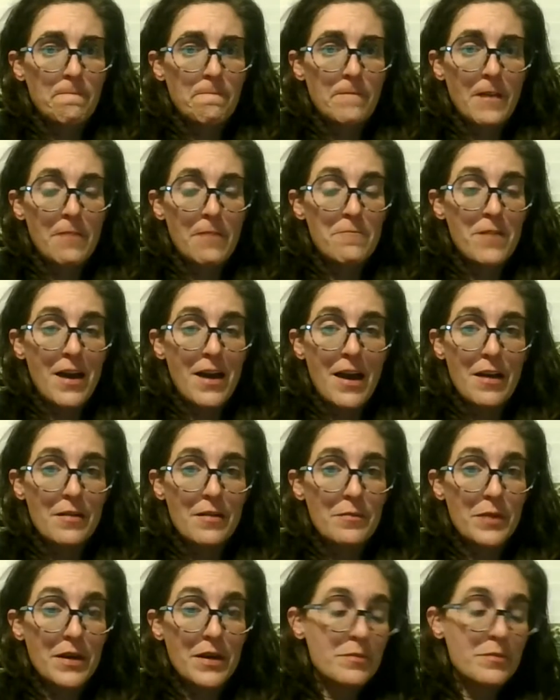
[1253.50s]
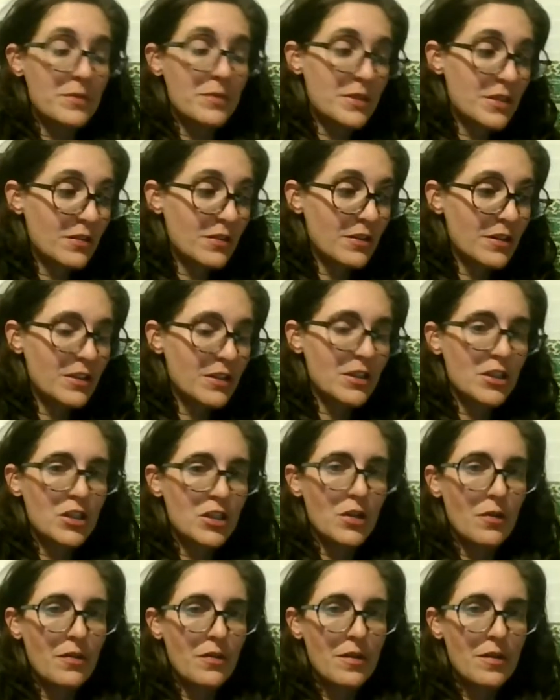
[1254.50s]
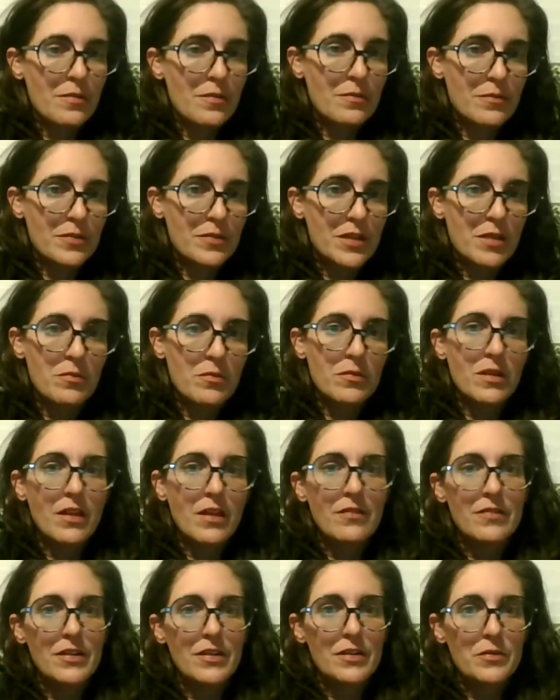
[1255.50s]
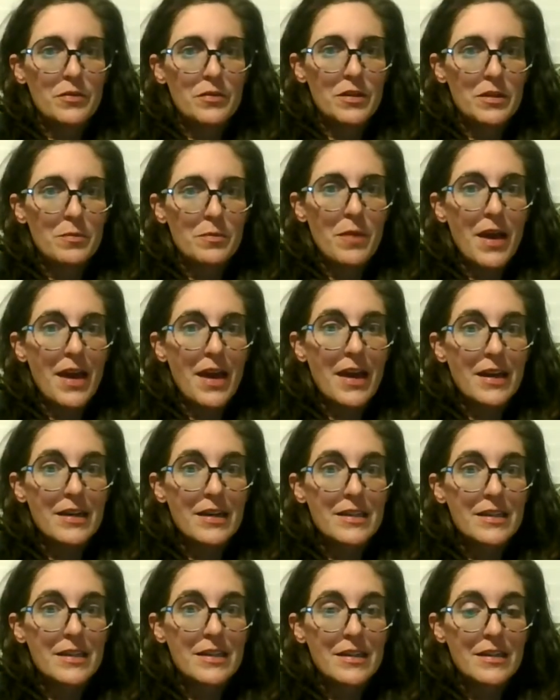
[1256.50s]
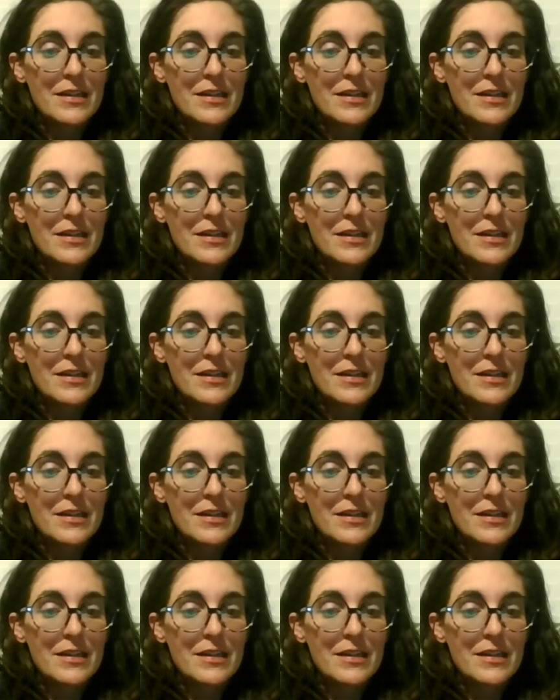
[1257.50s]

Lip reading: I'm not, but I'm still going to show them some love and respect.